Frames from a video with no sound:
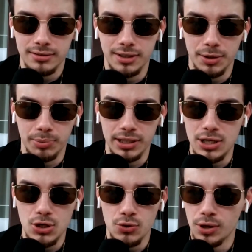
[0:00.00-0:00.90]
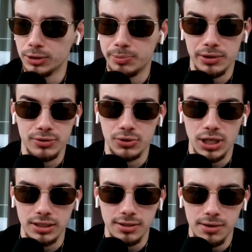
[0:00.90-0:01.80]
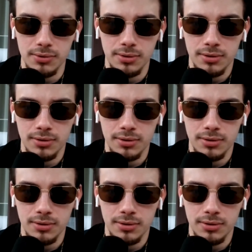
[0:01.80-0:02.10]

They're going to bring in Nuno Espirito Santo?